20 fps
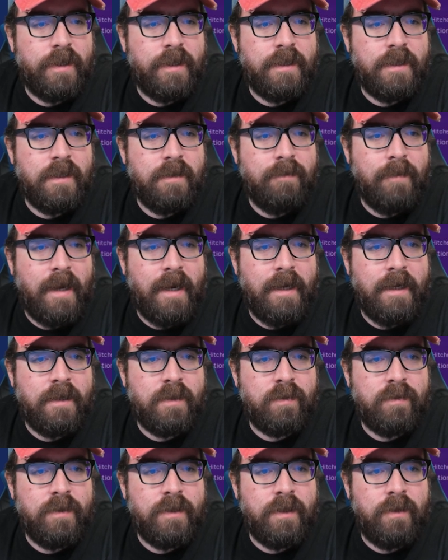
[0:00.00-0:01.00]
This is mainly
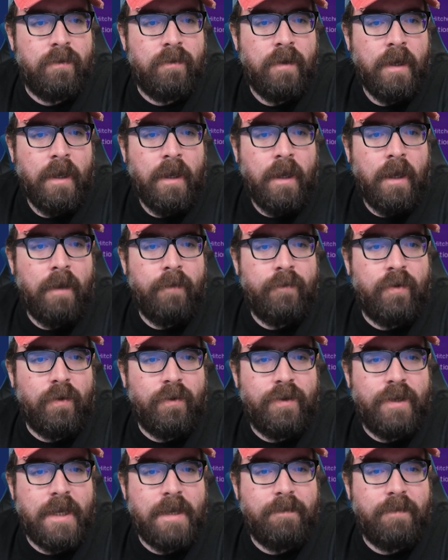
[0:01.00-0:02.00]
as a result of
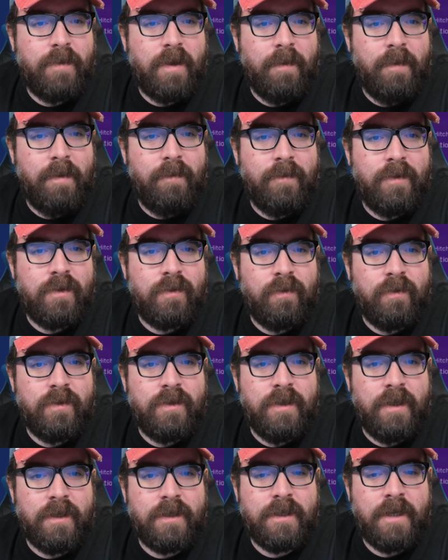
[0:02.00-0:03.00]
your deep commitment towards
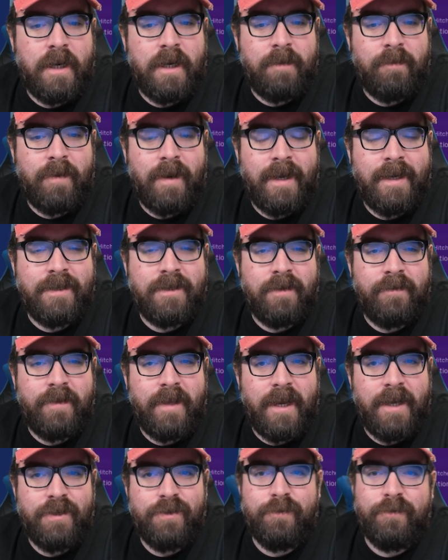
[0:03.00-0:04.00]
not signing players over
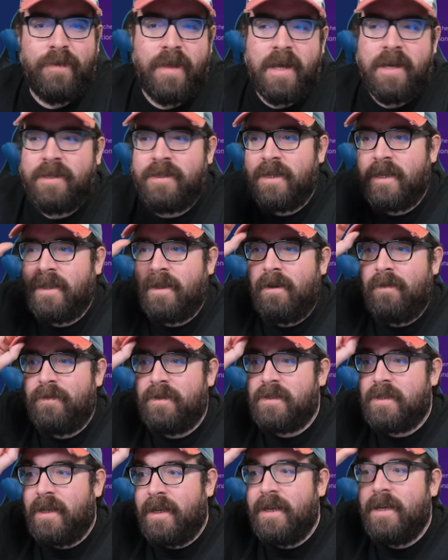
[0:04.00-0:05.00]
the age of 30. They
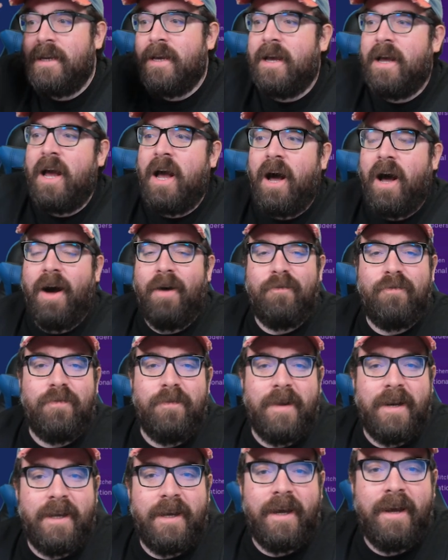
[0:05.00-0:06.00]
obviously aren't
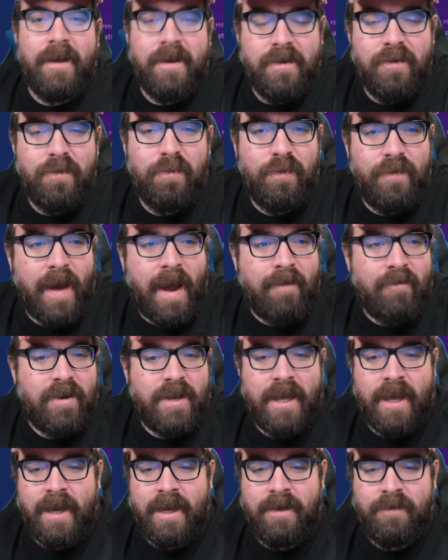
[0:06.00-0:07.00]
familiar with Harry
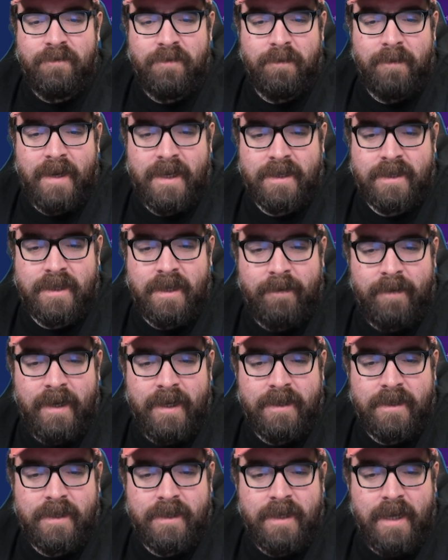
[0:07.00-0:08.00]
Kane from last summer.
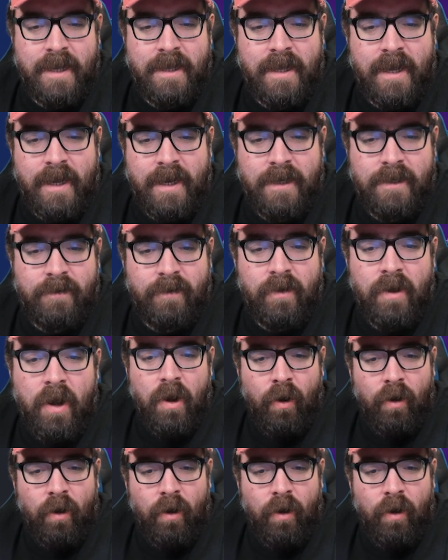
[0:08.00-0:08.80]
Let's attend that interview.